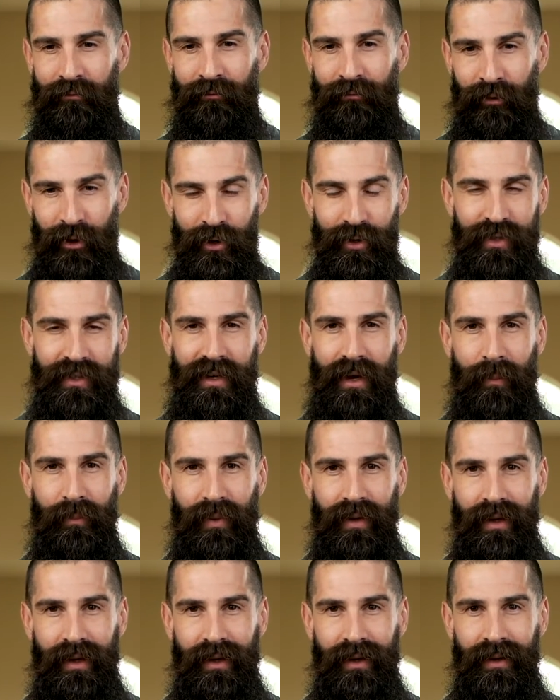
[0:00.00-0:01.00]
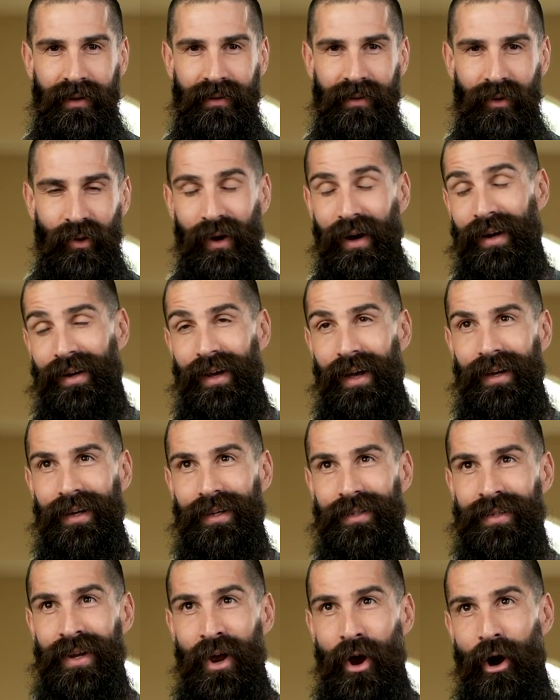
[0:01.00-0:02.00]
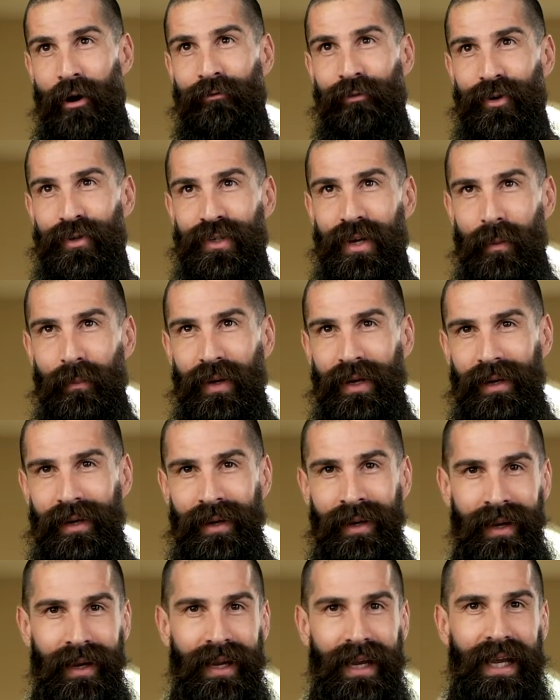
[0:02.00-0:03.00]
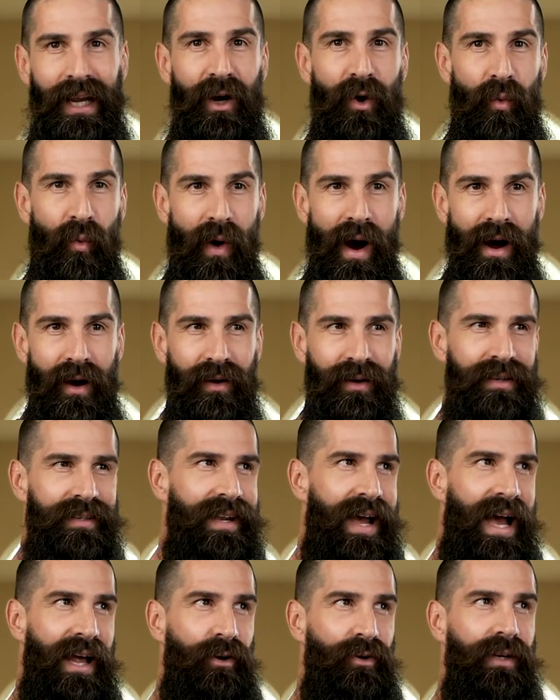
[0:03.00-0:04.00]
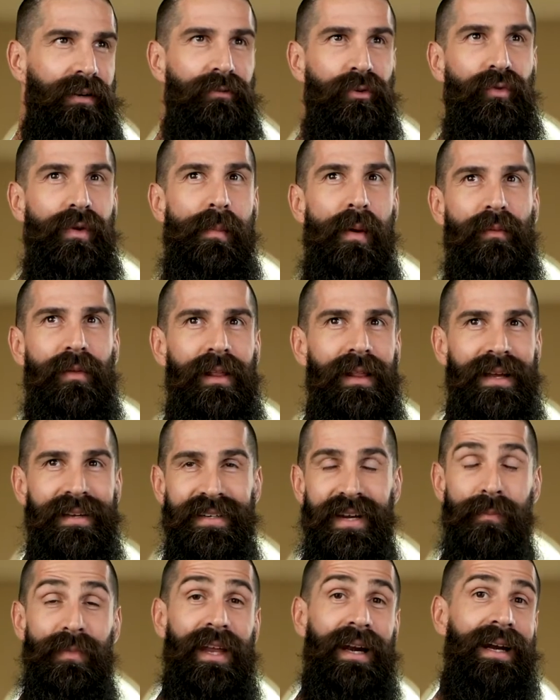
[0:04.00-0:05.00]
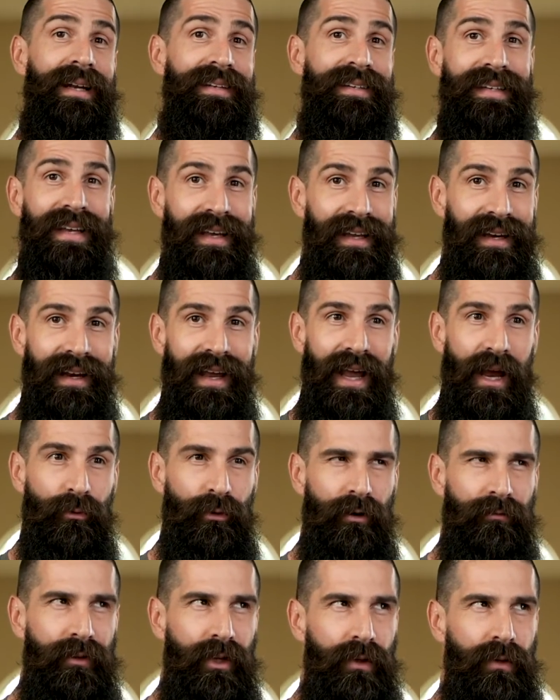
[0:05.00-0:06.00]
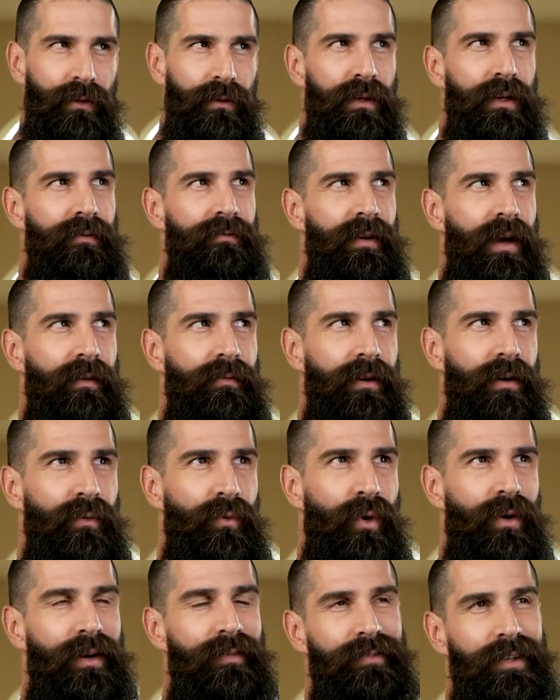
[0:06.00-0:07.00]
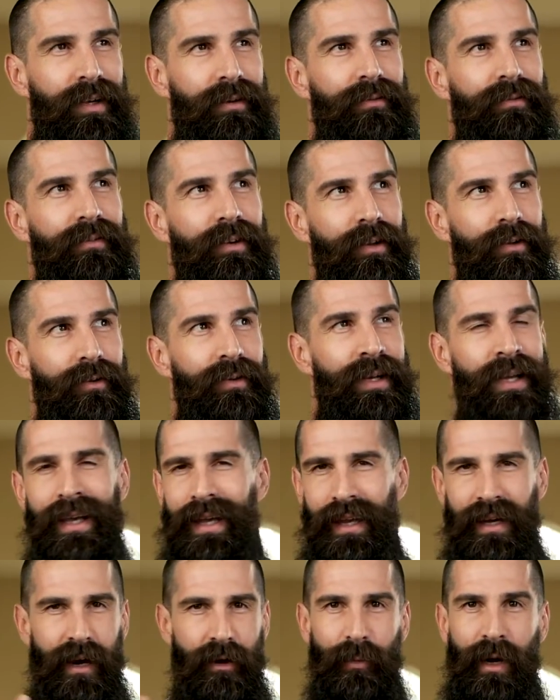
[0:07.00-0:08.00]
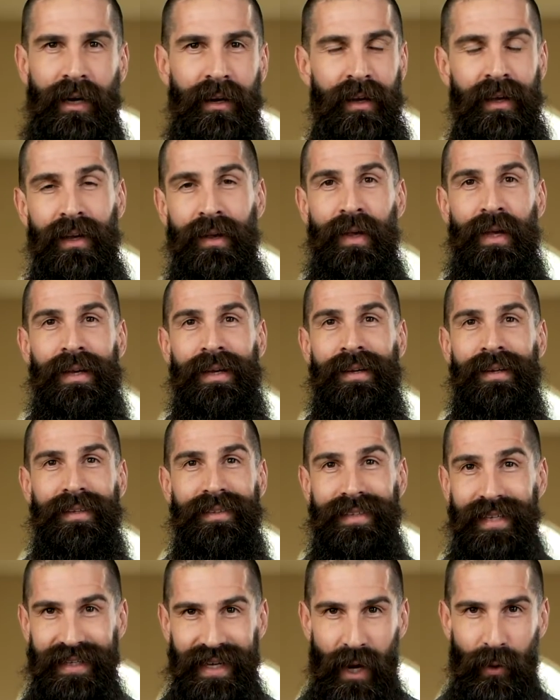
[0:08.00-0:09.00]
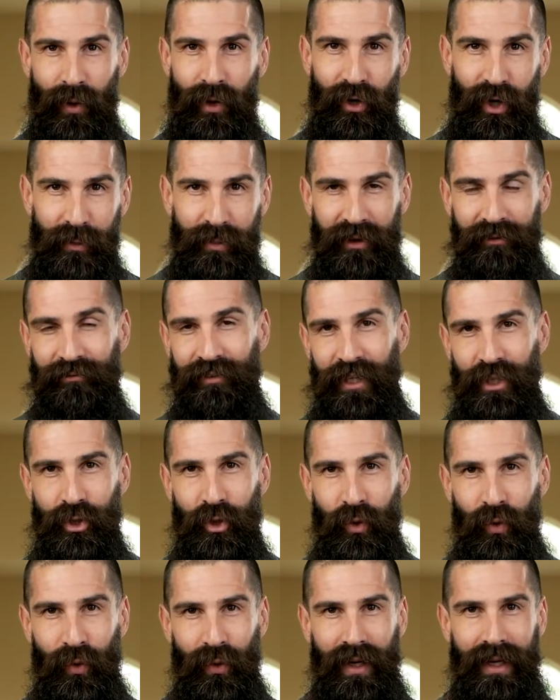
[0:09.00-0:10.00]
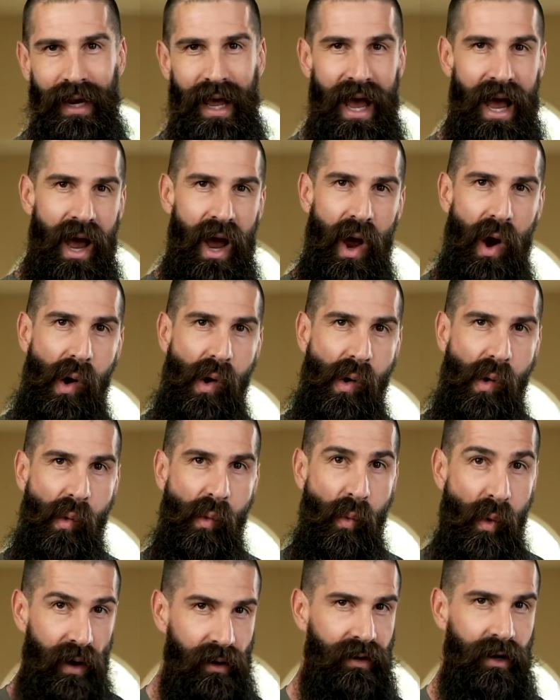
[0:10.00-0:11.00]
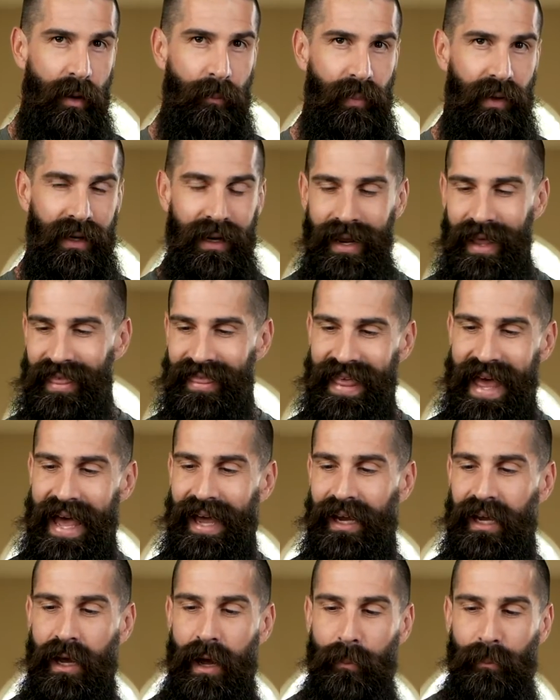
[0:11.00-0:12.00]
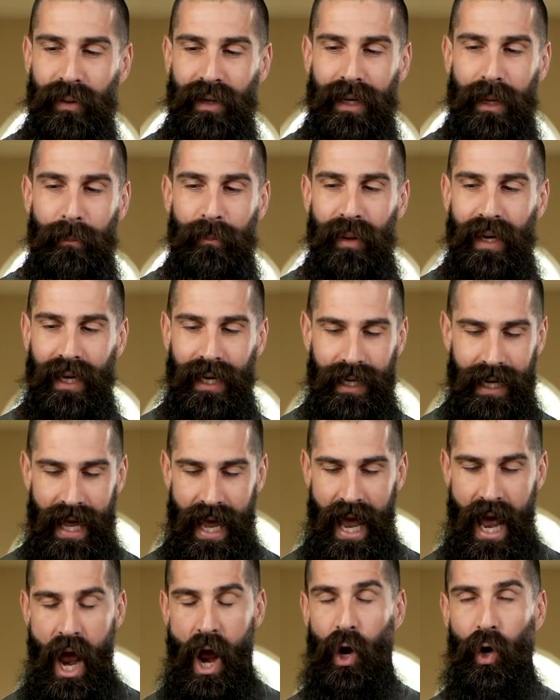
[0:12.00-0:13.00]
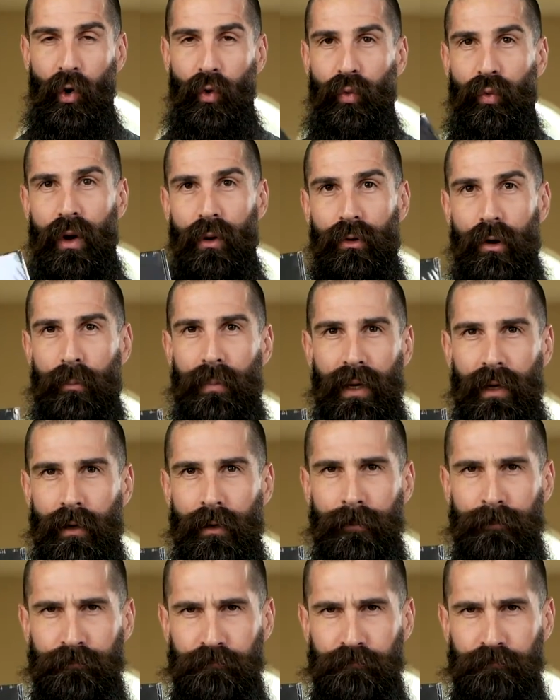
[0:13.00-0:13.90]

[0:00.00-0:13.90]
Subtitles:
first company, or I guess our first company in a while, because I don't even remember the last time that I did a review, if ever. Well, I've done other, never mind. Today we're going to be featuring one company, that company being Grow a Beard.